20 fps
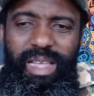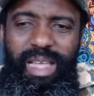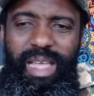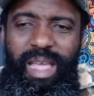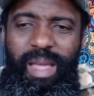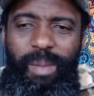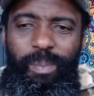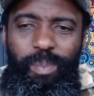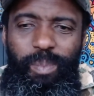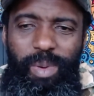
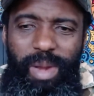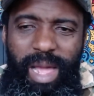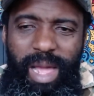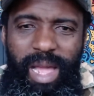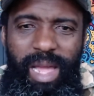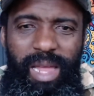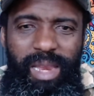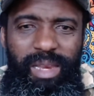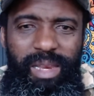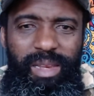a
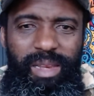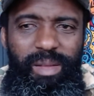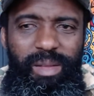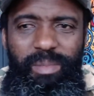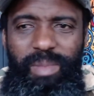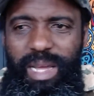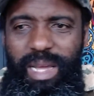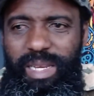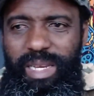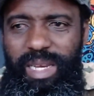plan
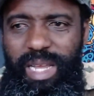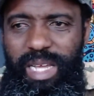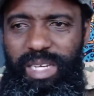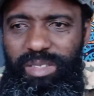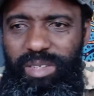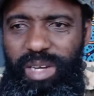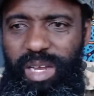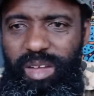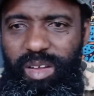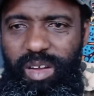by the
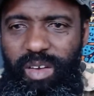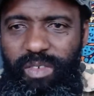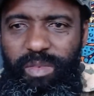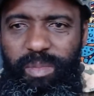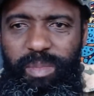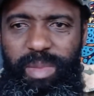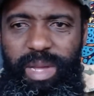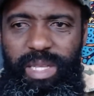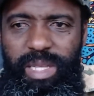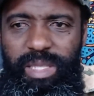Nigerian
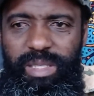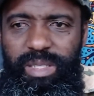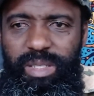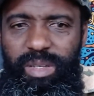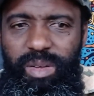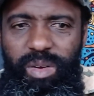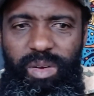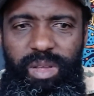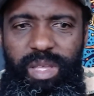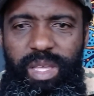government.
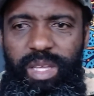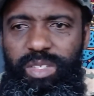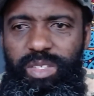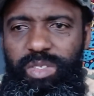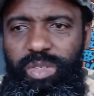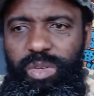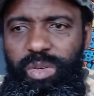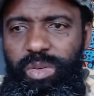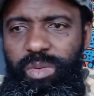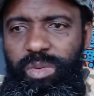Okay,
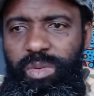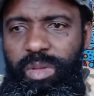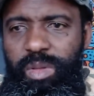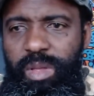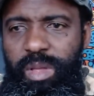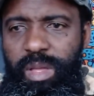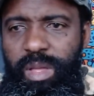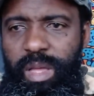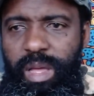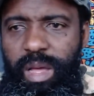so
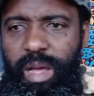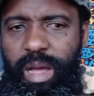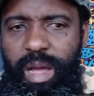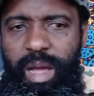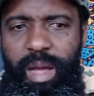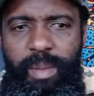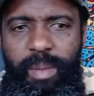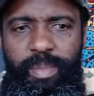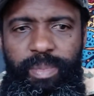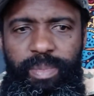
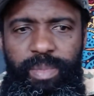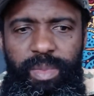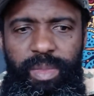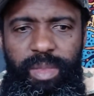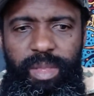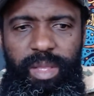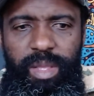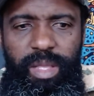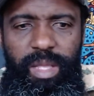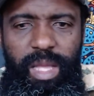I
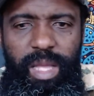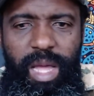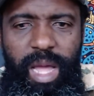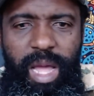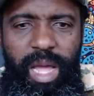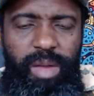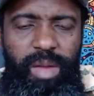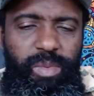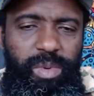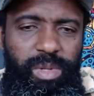
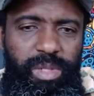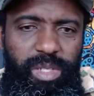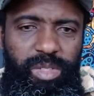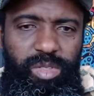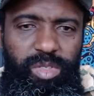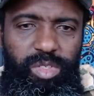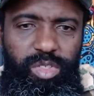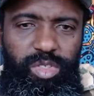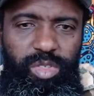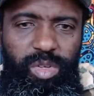had wanted
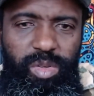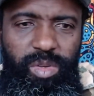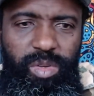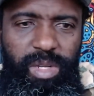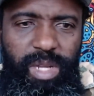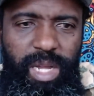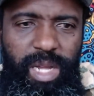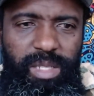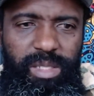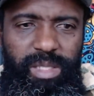to show you
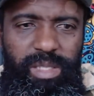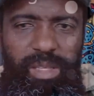guys